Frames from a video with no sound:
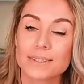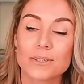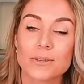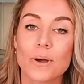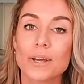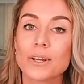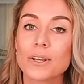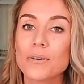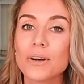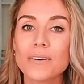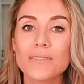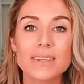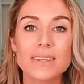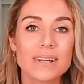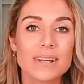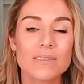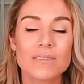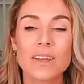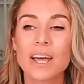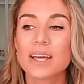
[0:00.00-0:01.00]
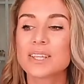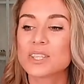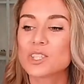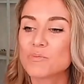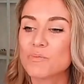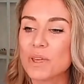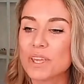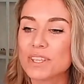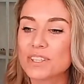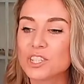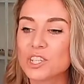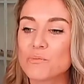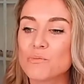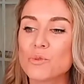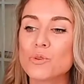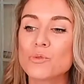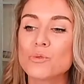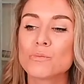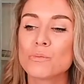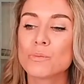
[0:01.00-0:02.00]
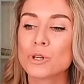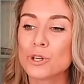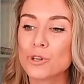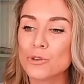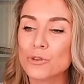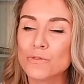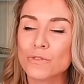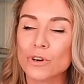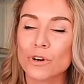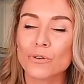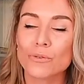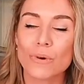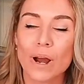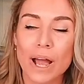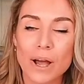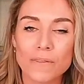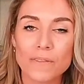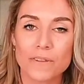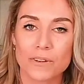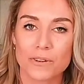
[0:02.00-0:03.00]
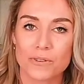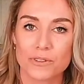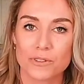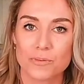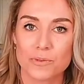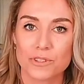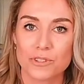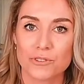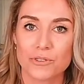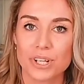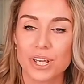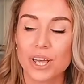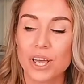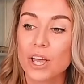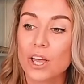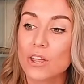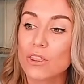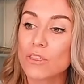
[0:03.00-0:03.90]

So I don't have a lot of space to move, maneuver around the Christmas tree,